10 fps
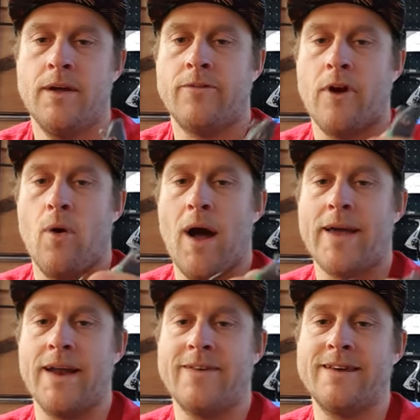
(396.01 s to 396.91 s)
So I
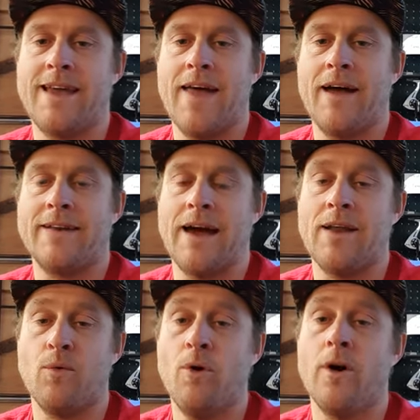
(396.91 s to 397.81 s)
can actually get that down.
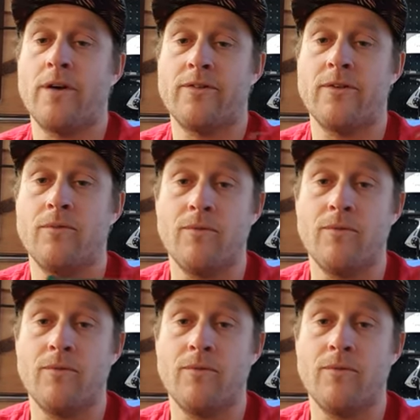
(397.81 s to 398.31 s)
It works,